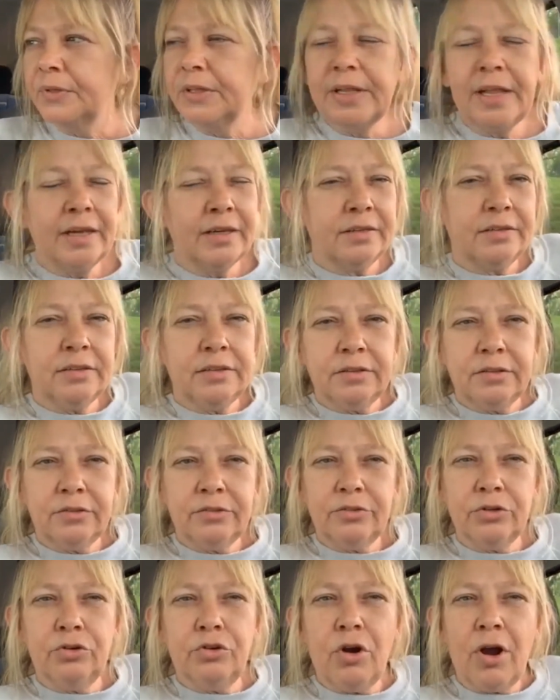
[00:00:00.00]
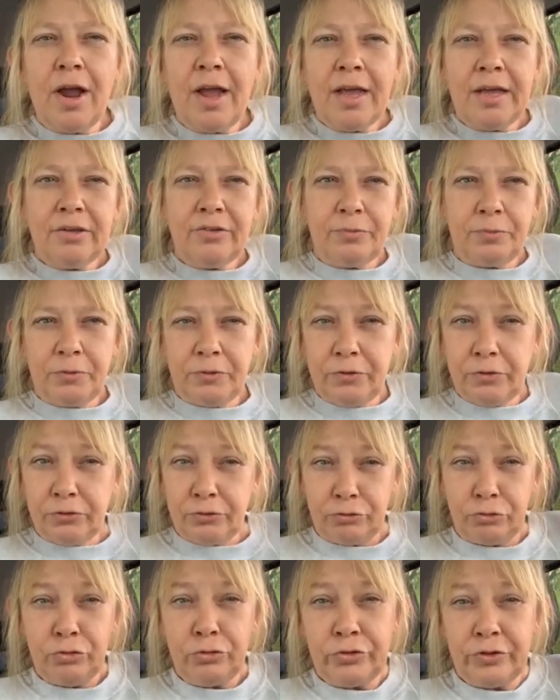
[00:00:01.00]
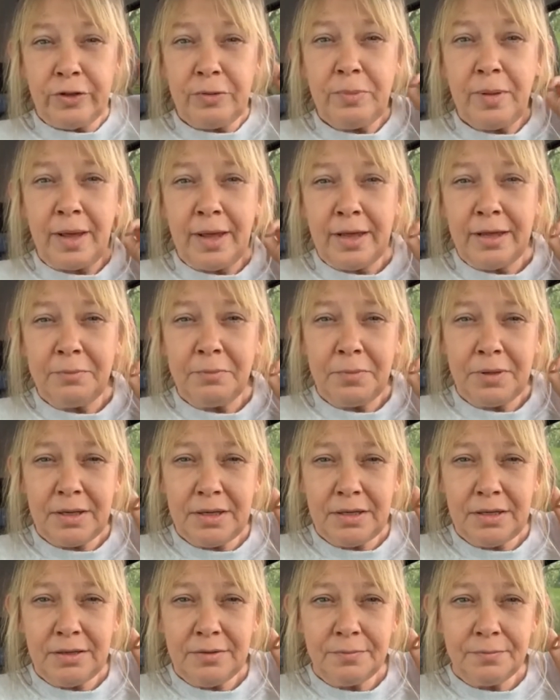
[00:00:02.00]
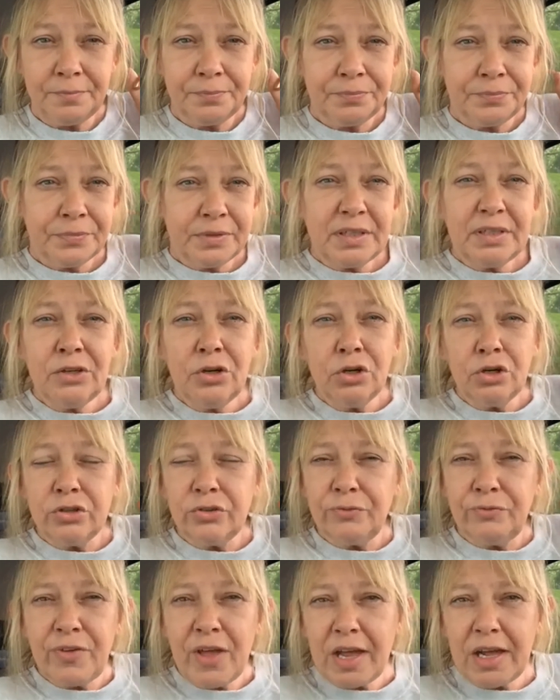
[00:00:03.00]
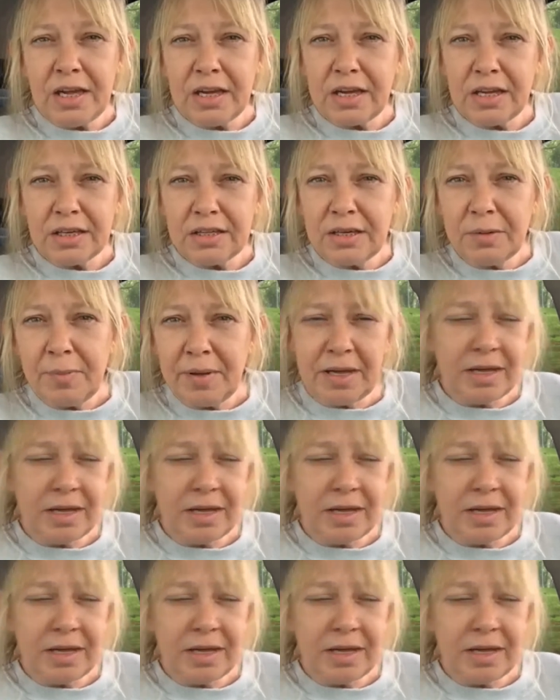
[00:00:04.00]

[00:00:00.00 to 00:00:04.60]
Like the grass that you see behind me looks fake to